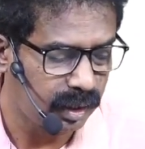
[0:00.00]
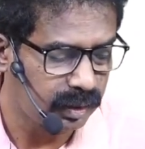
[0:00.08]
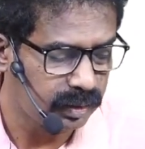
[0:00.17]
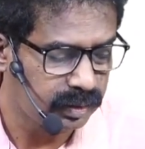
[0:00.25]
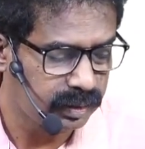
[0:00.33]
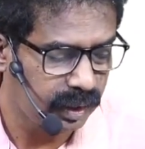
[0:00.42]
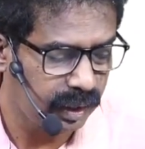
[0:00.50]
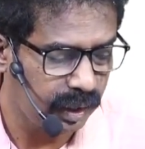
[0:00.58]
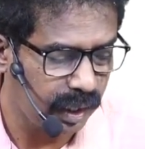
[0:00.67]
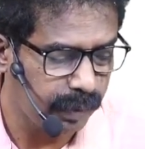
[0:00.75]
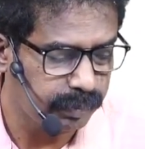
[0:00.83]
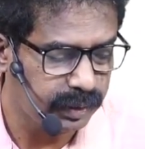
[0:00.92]
Say
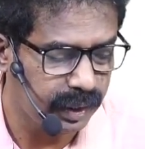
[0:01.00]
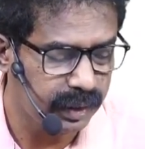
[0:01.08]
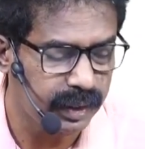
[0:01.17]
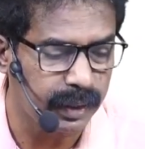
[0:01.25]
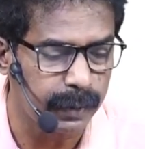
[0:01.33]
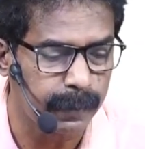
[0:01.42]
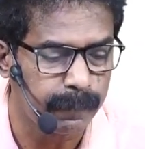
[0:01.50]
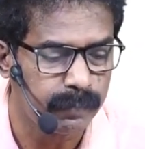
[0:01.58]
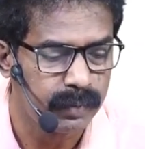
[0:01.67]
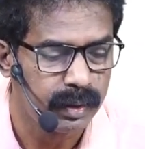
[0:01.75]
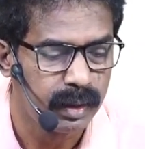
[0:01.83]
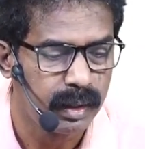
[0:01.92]
I'm taking,
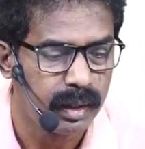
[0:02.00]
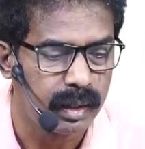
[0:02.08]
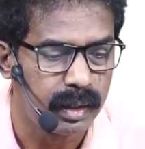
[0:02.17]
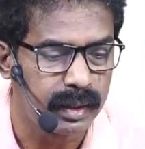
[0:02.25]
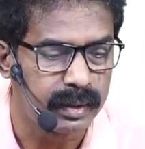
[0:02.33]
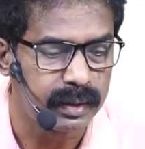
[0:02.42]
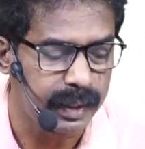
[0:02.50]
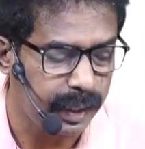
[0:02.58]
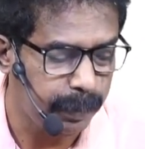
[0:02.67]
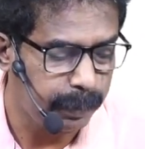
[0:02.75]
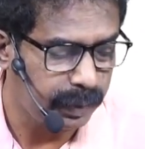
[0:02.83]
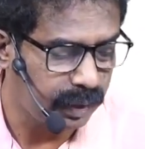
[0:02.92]
let
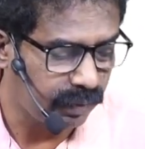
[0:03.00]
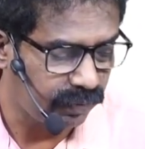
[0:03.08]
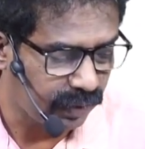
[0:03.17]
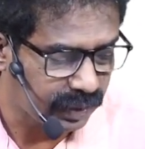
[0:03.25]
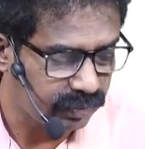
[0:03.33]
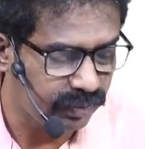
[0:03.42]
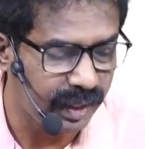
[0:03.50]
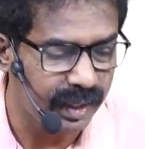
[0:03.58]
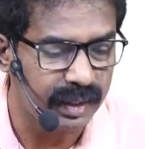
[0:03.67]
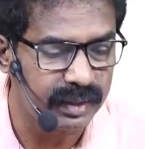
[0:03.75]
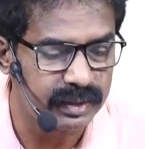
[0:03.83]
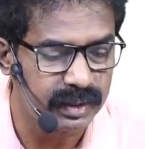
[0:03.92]
A be the first
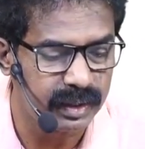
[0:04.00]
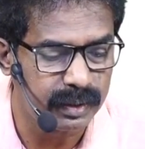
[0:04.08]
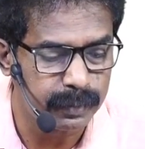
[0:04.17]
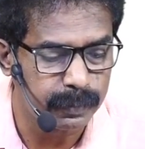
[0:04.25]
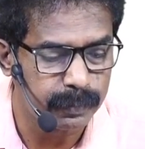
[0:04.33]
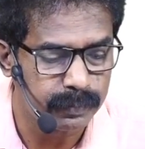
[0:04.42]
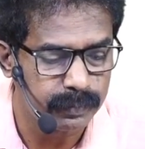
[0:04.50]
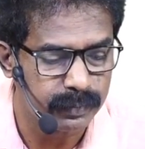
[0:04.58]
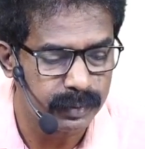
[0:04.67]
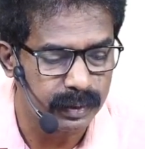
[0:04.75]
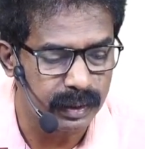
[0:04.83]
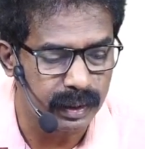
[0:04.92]
fire engine,
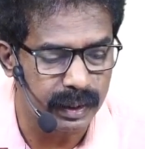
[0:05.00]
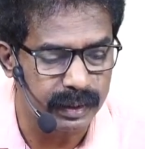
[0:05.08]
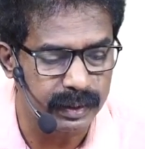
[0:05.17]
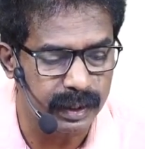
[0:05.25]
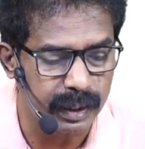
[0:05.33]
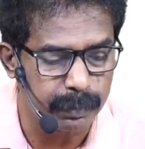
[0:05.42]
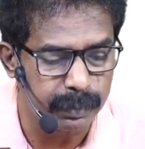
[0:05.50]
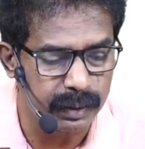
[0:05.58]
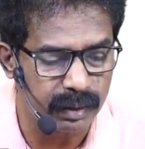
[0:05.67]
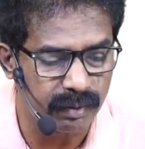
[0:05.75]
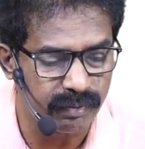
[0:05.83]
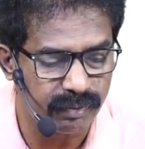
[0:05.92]
let A be
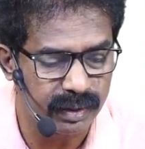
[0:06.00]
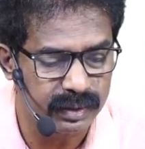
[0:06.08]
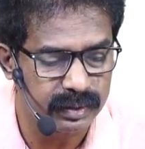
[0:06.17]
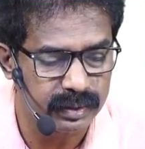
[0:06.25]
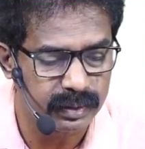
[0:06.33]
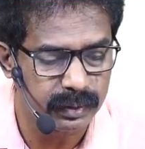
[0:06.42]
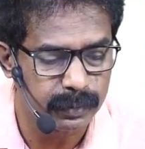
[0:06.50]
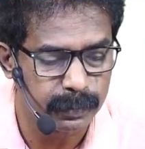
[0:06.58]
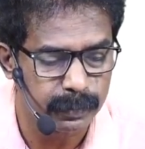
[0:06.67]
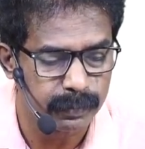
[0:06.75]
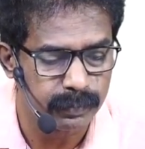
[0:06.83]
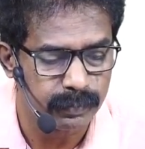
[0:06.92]
the first
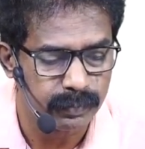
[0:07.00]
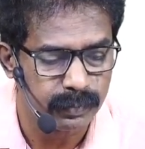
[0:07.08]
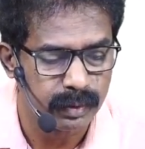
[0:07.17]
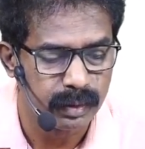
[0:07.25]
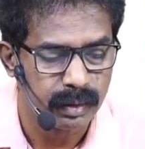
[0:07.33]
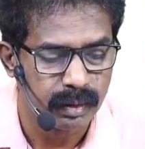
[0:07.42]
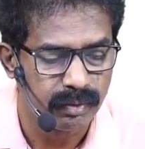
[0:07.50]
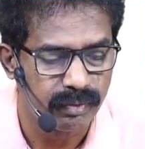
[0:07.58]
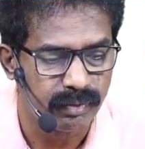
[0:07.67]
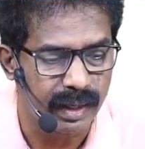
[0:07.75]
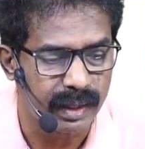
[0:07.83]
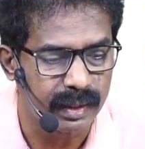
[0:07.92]

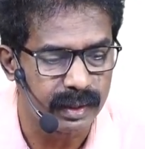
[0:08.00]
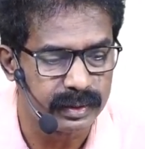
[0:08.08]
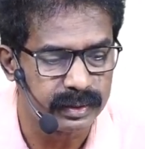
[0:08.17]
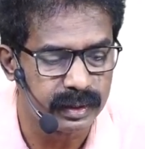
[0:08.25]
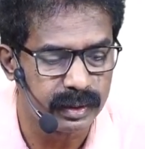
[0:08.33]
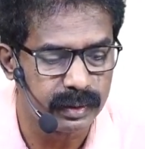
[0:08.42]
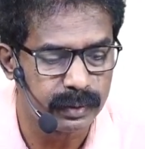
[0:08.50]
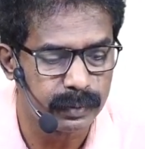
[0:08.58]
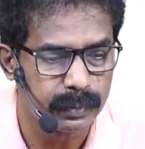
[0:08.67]
fire engine,